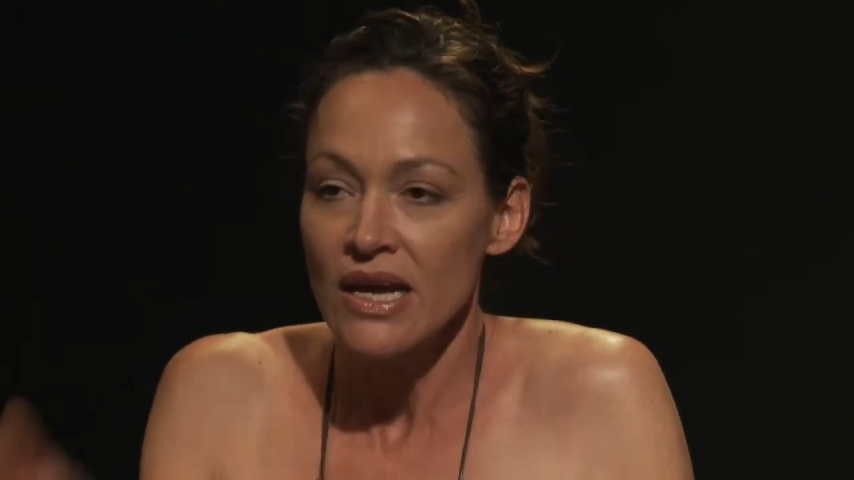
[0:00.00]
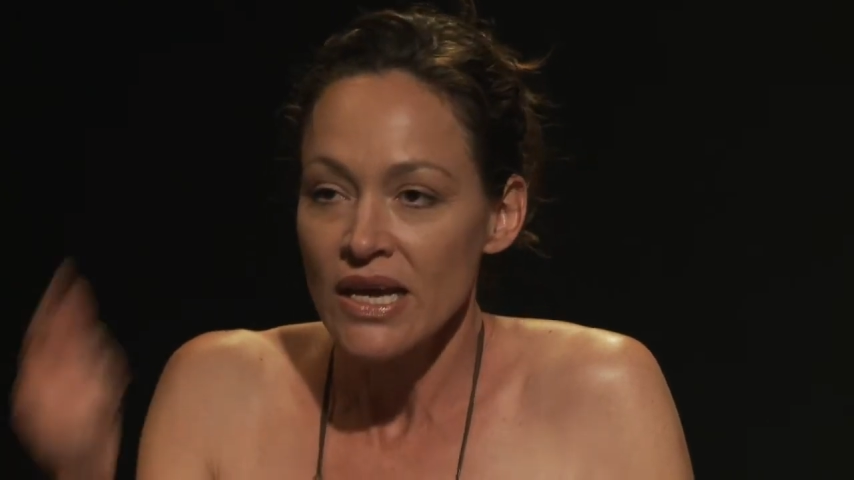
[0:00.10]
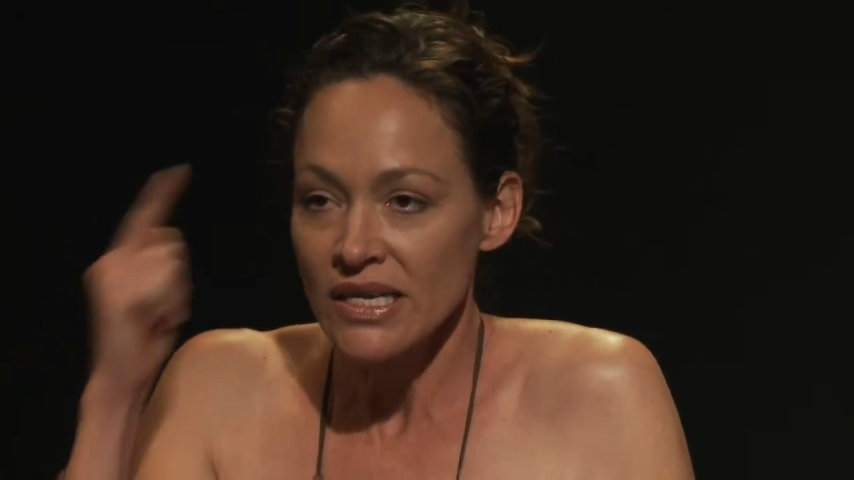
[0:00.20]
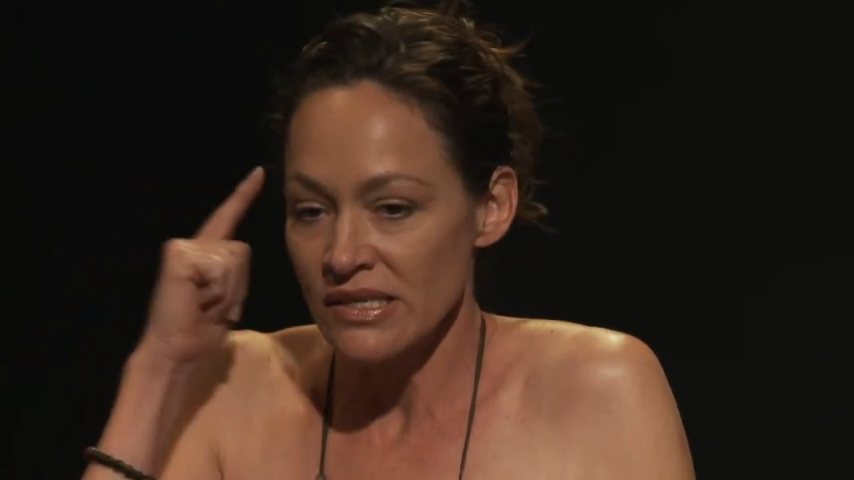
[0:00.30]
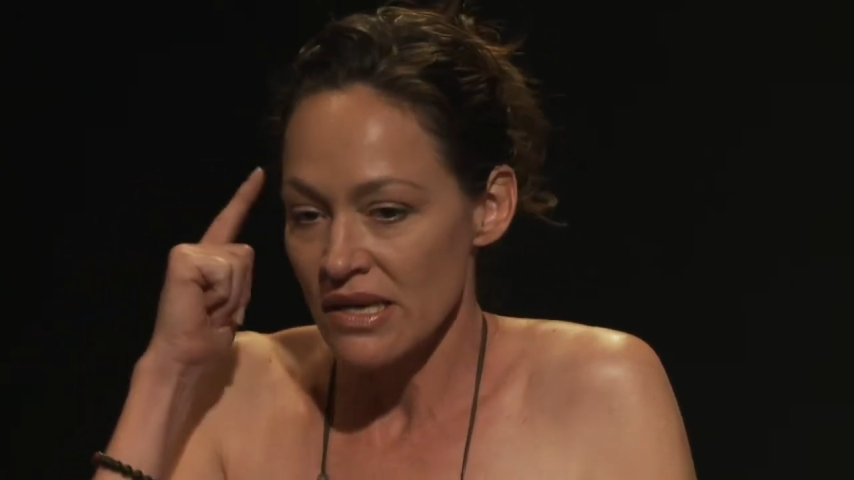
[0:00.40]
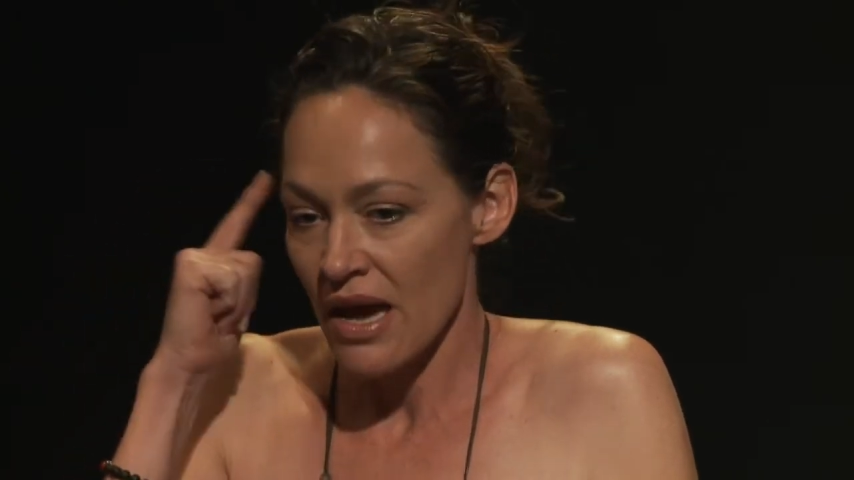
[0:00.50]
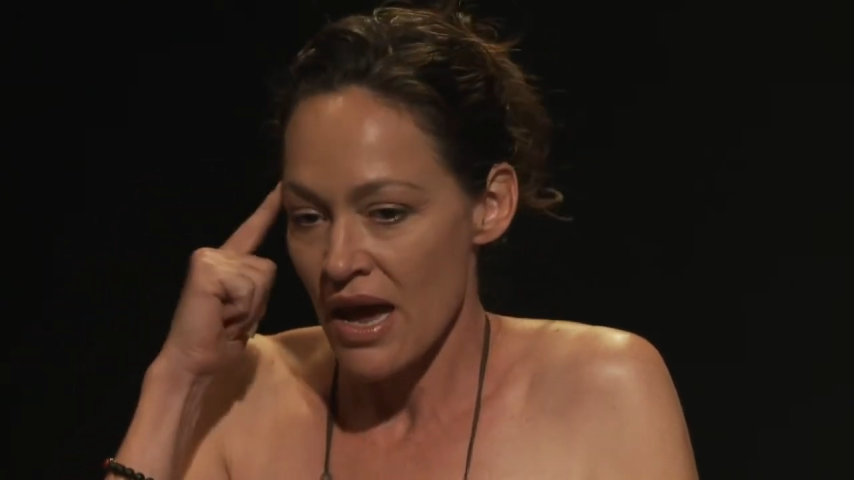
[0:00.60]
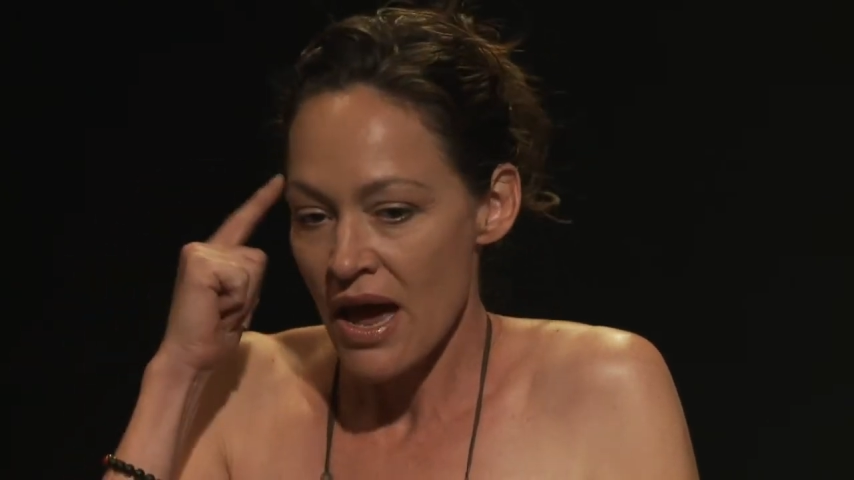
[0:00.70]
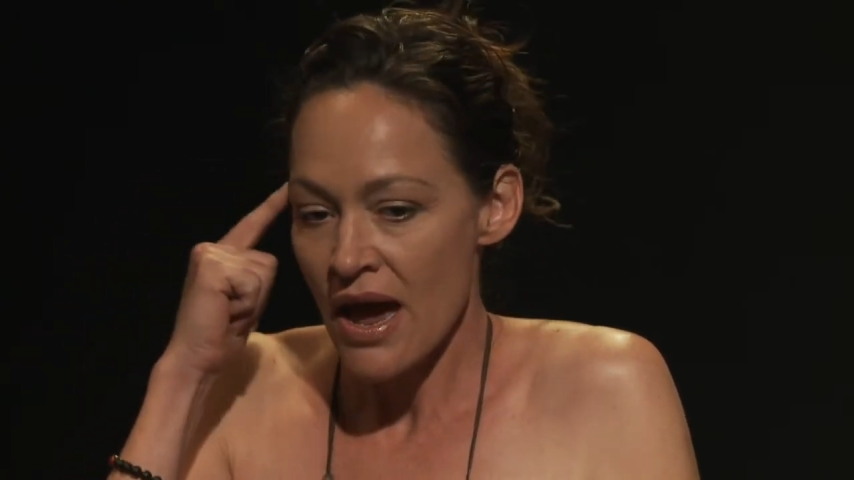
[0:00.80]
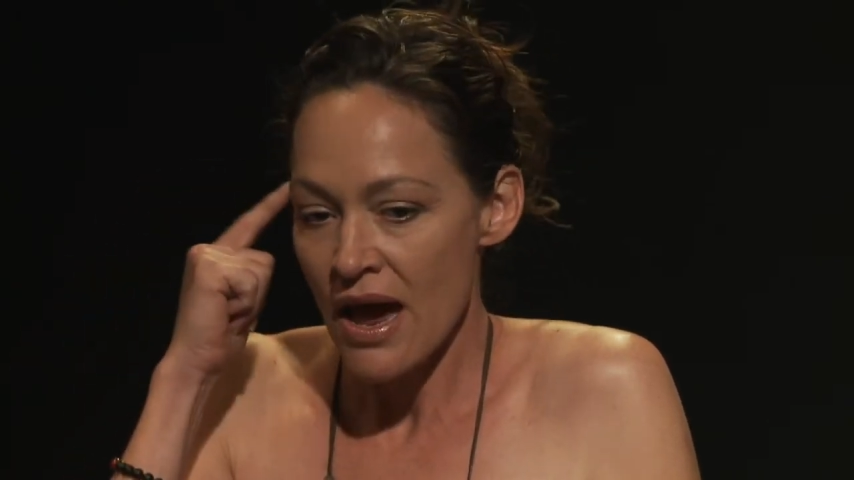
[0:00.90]
It's
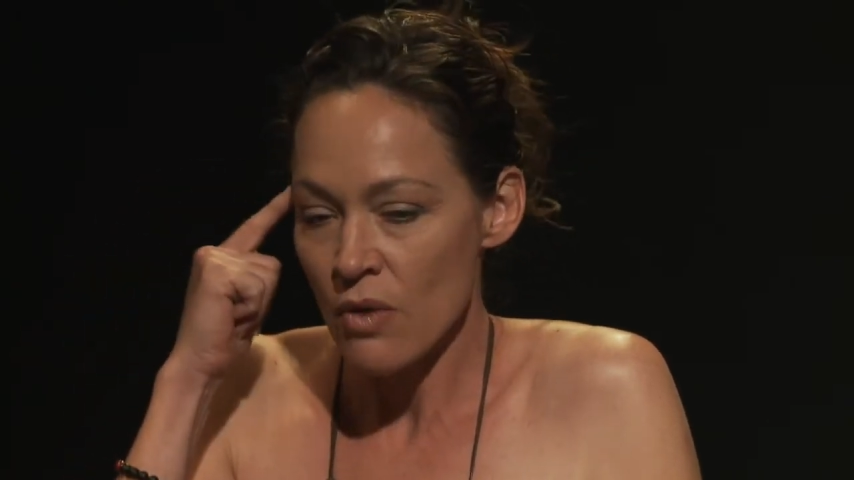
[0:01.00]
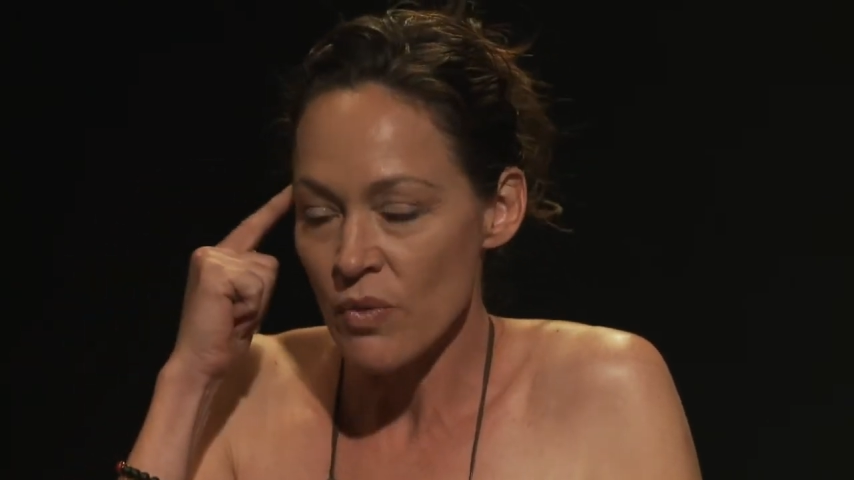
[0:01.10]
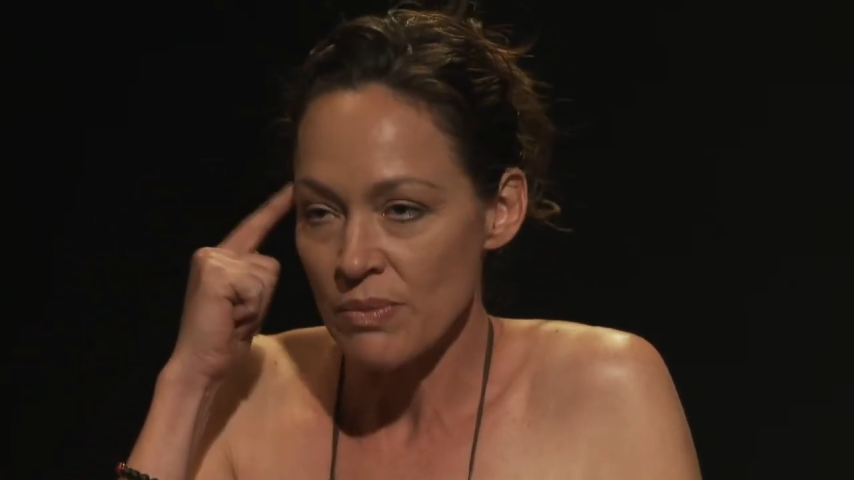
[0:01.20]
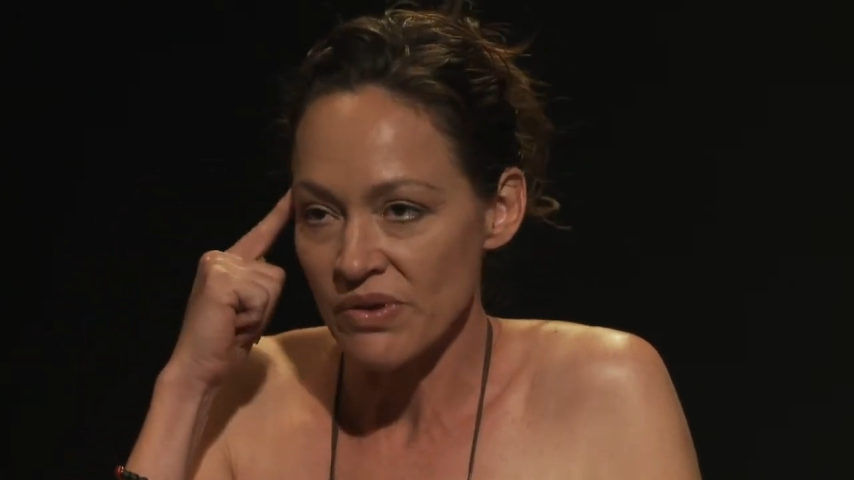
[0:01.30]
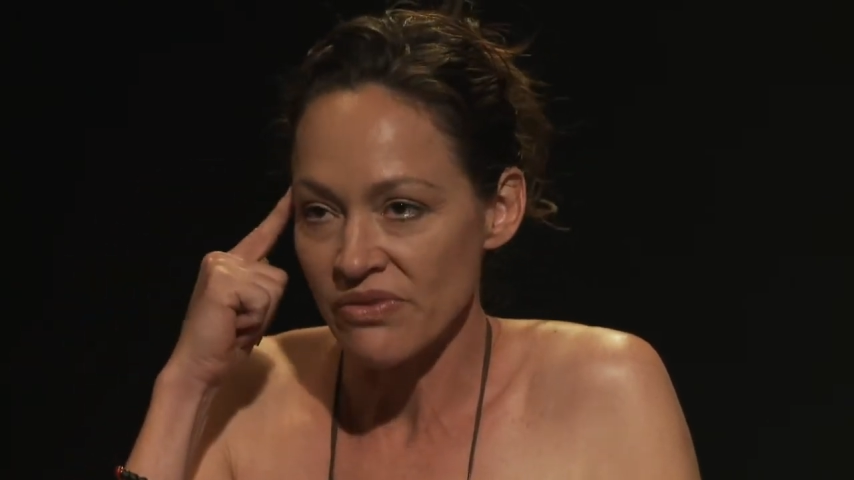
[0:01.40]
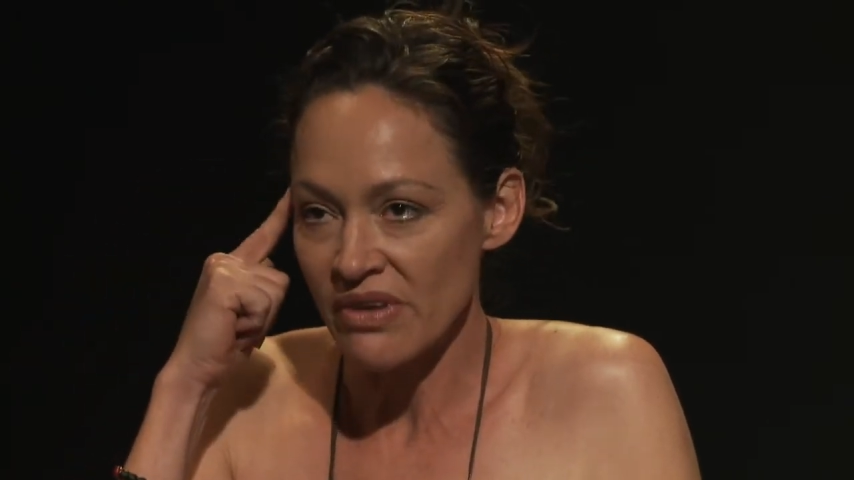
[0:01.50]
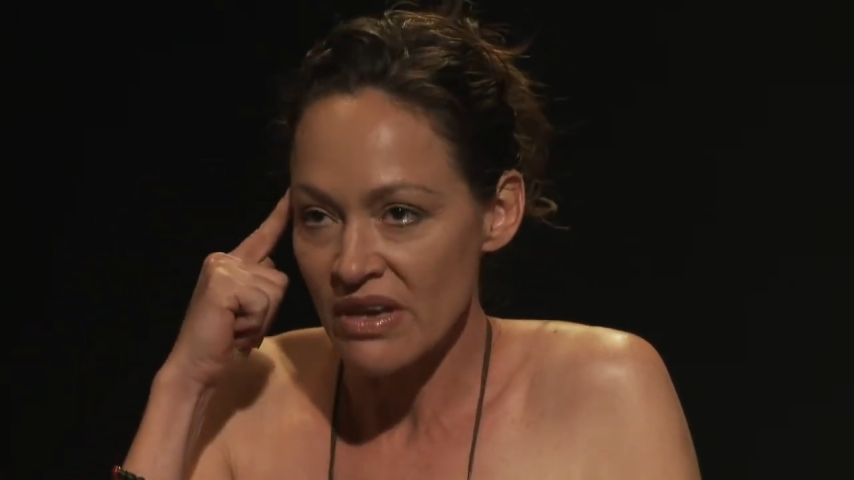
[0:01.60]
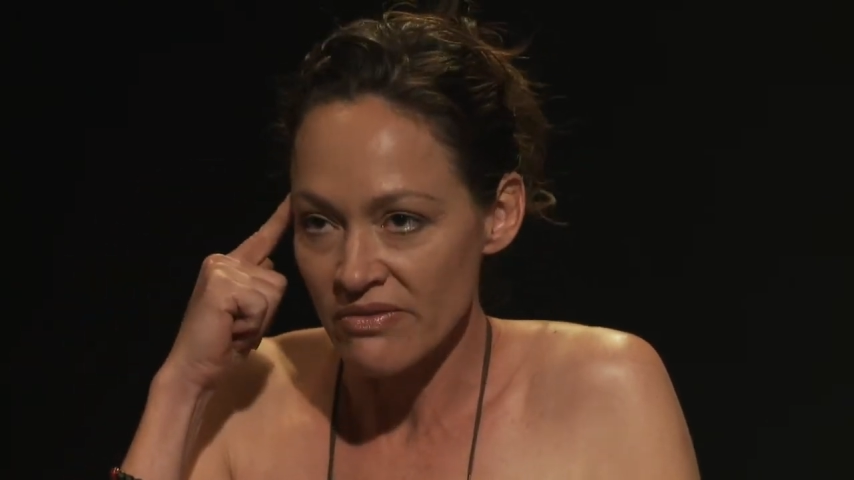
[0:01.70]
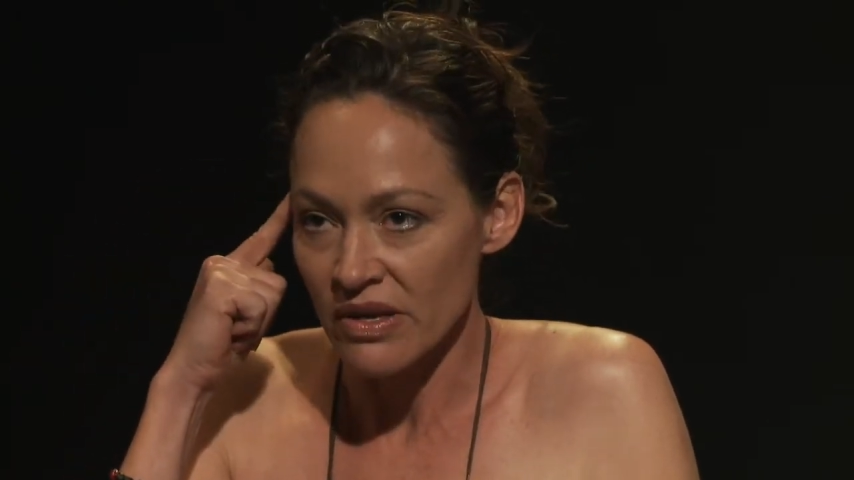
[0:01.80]
how we perceive